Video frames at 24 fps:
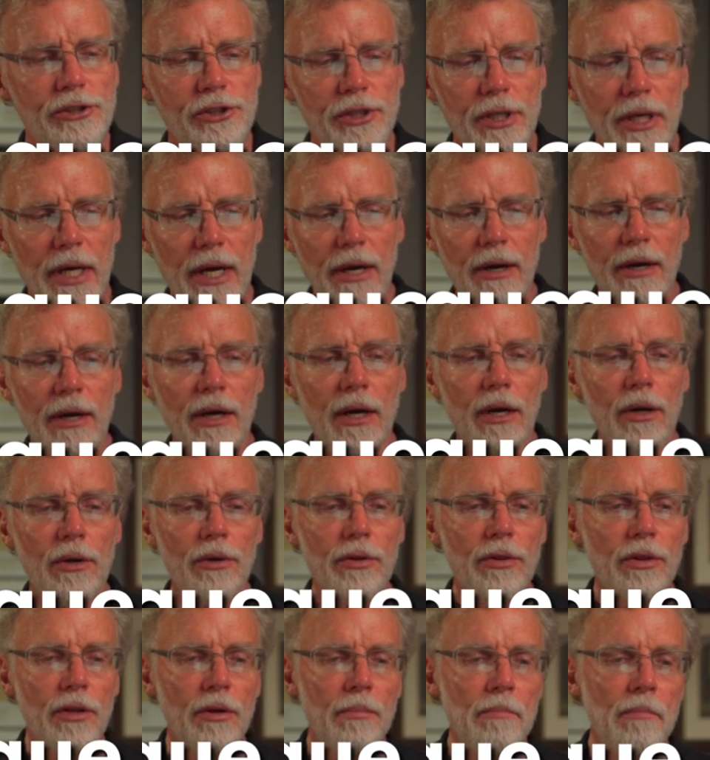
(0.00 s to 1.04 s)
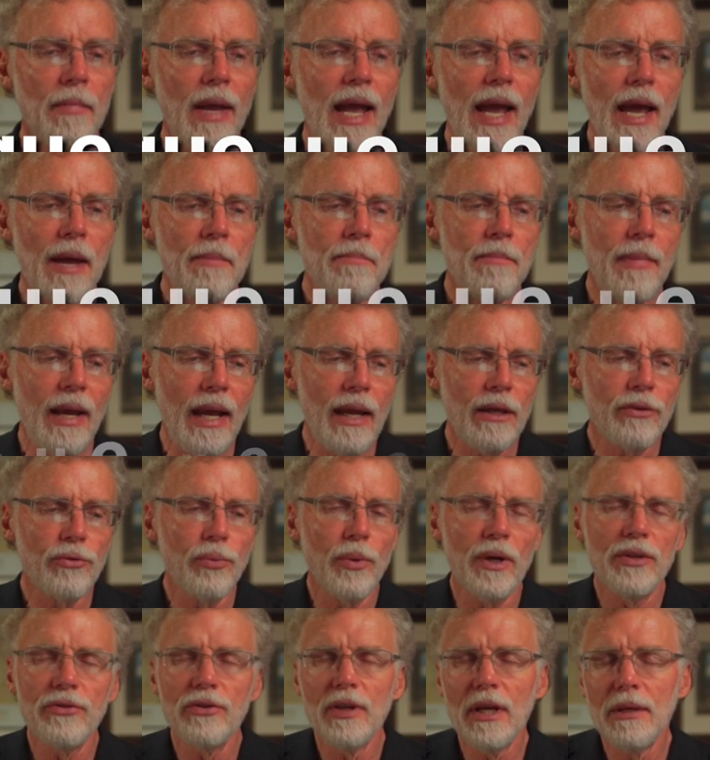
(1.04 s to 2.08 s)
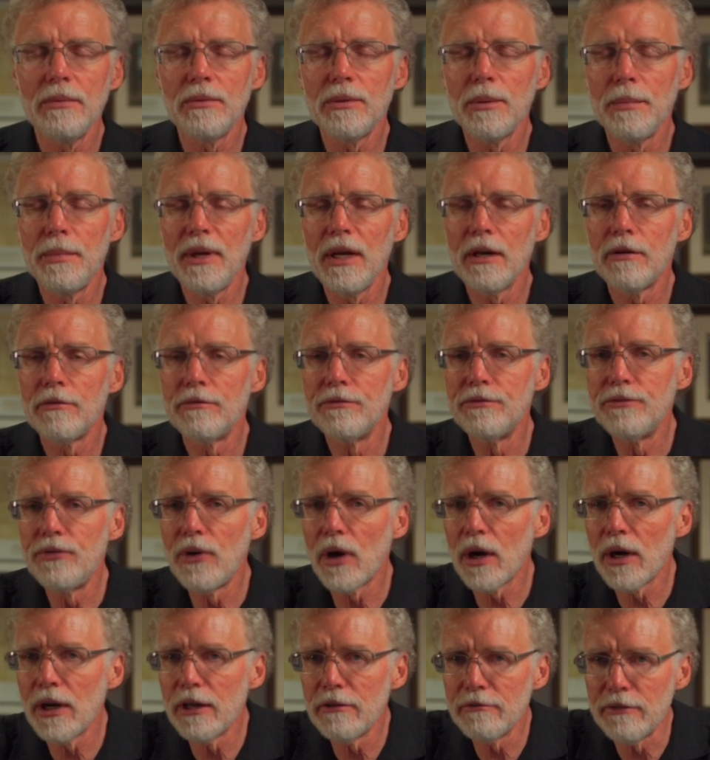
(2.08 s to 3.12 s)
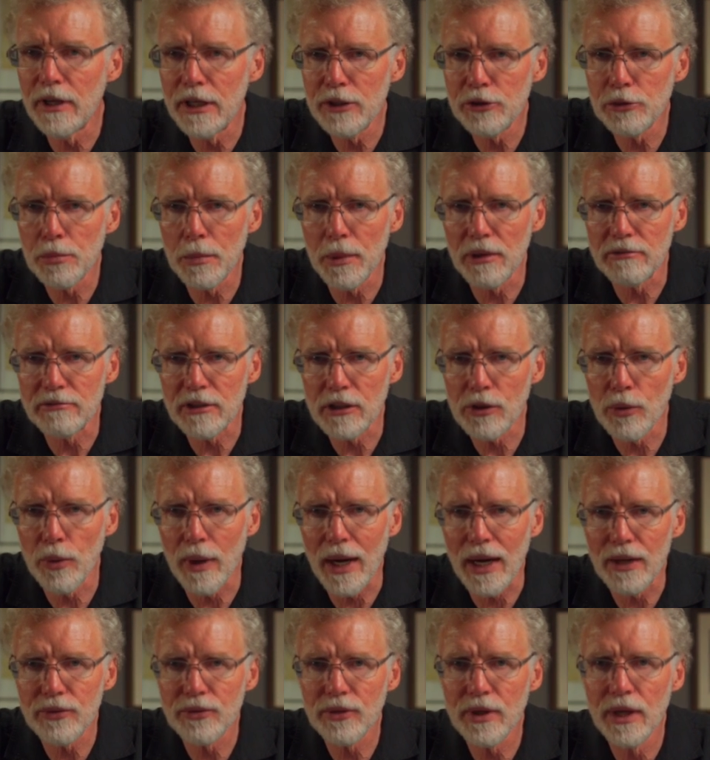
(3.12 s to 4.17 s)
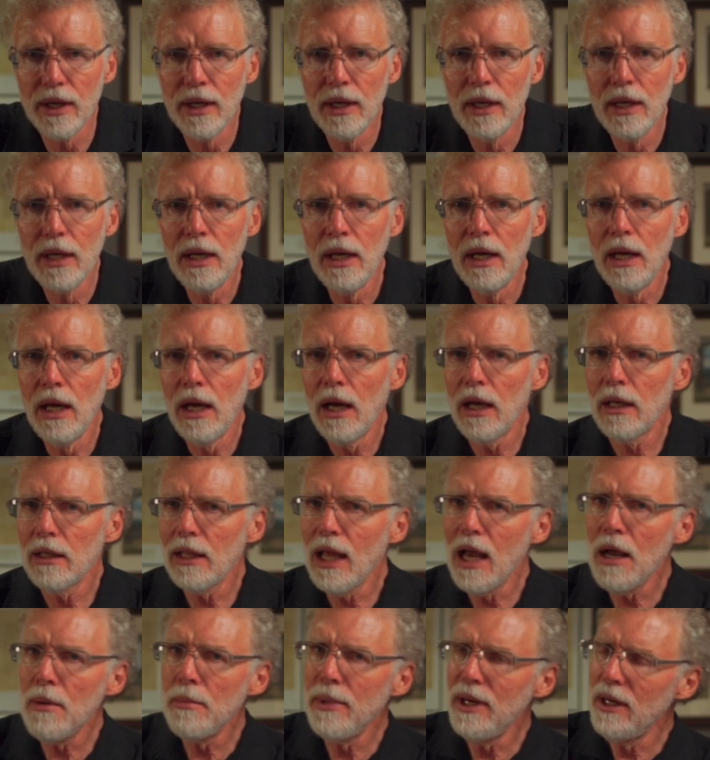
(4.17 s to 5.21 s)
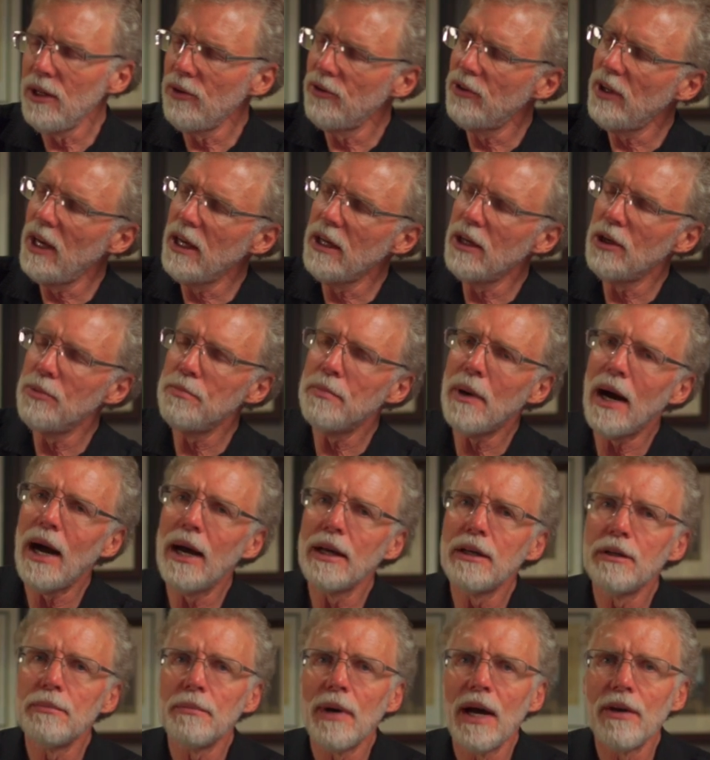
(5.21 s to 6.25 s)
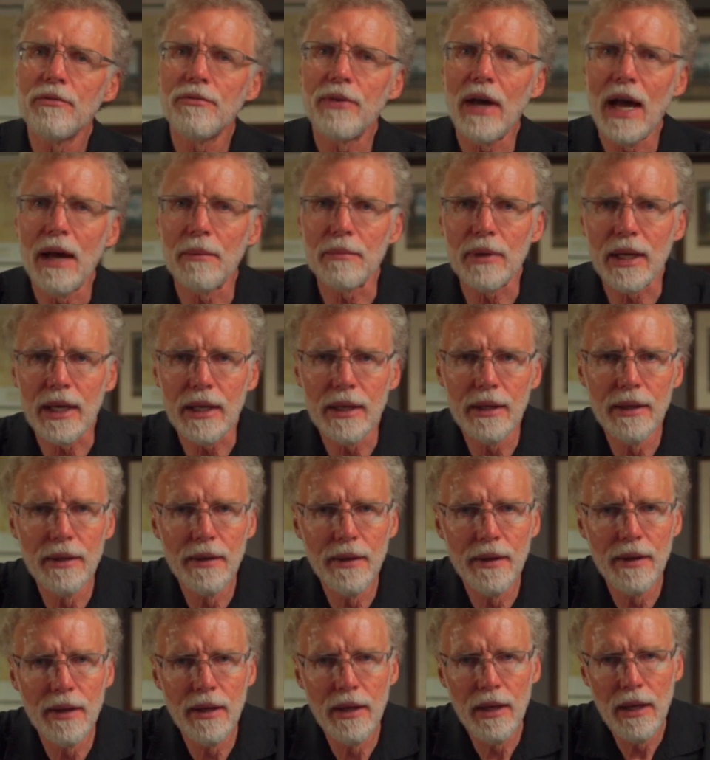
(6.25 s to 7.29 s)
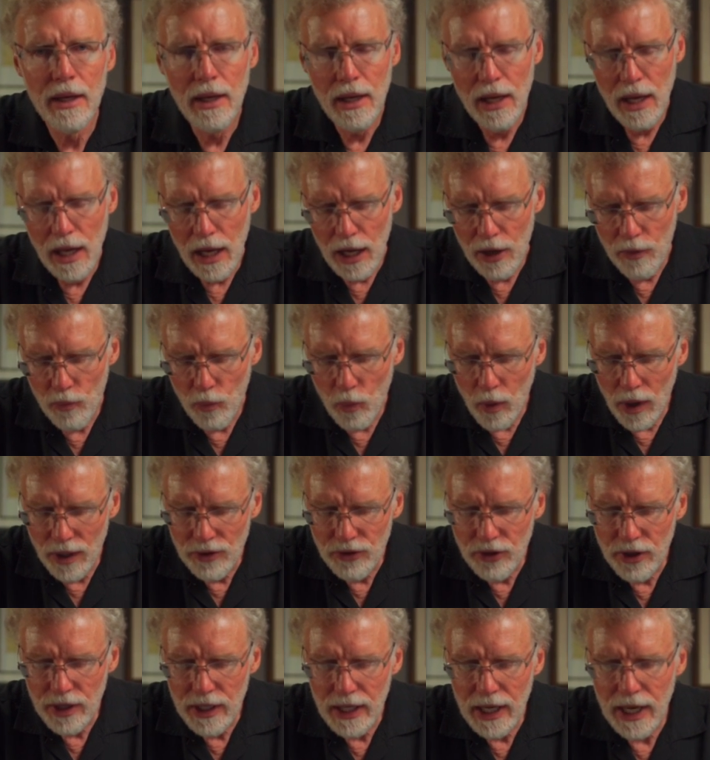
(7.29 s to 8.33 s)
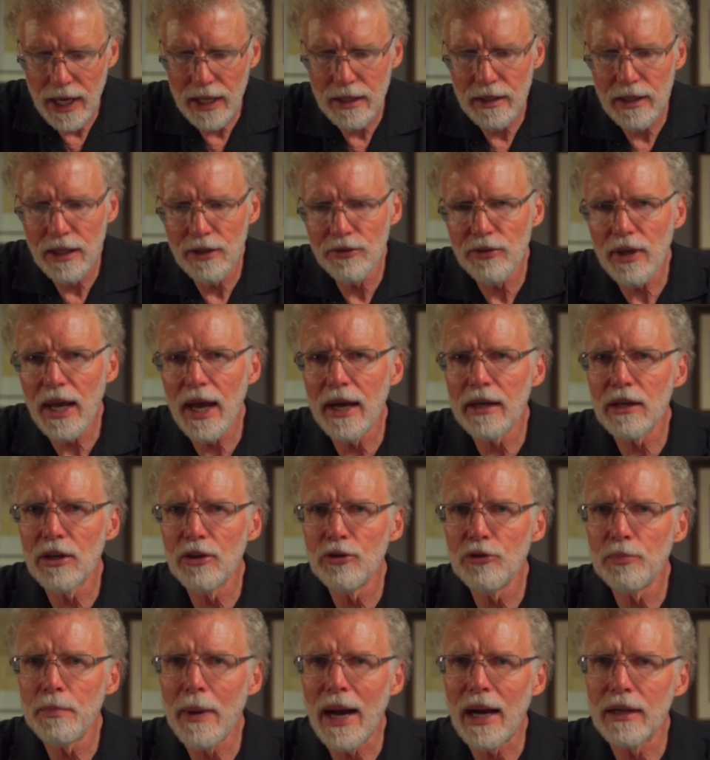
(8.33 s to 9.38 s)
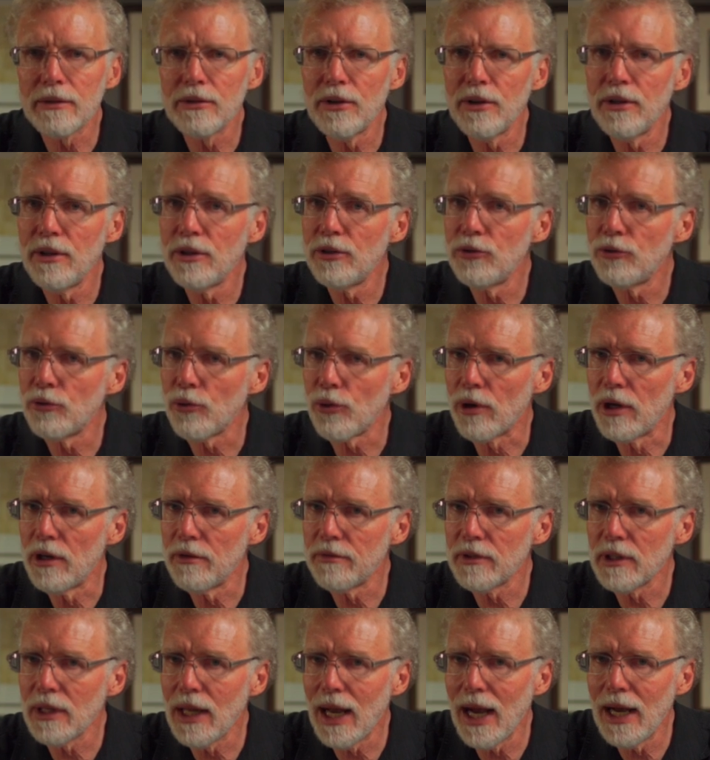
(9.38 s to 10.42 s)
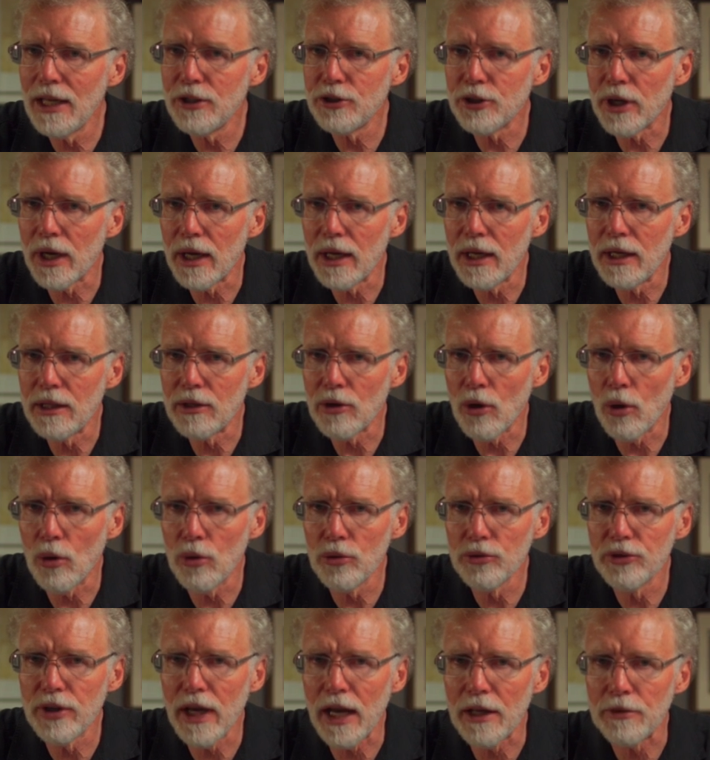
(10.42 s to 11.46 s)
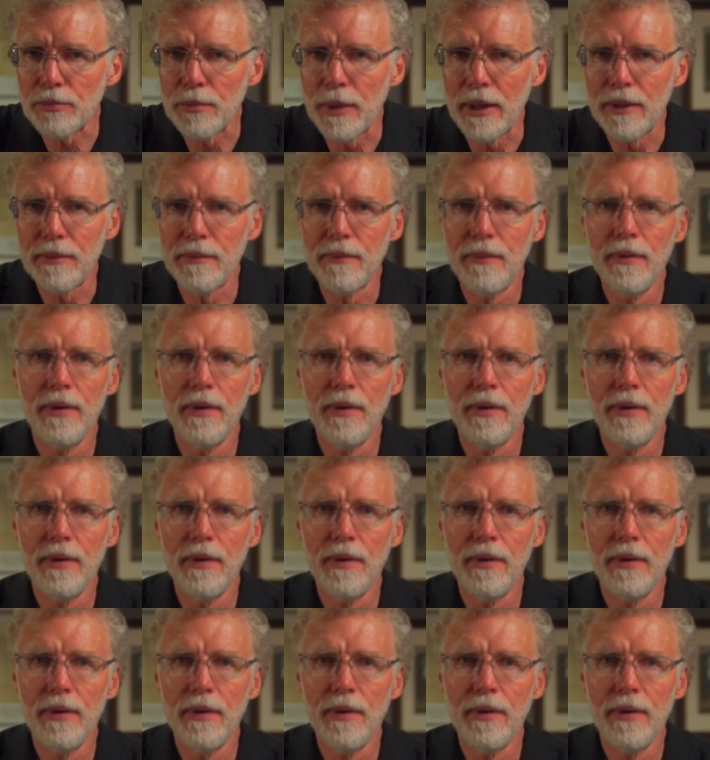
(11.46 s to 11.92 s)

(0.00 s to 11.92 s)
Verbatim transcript: scenario, the man makes what seems to be a very reasonable request. Allow me to say goodbye to my family. And once again, this echoes back to the story of Elijah in the Old Testament.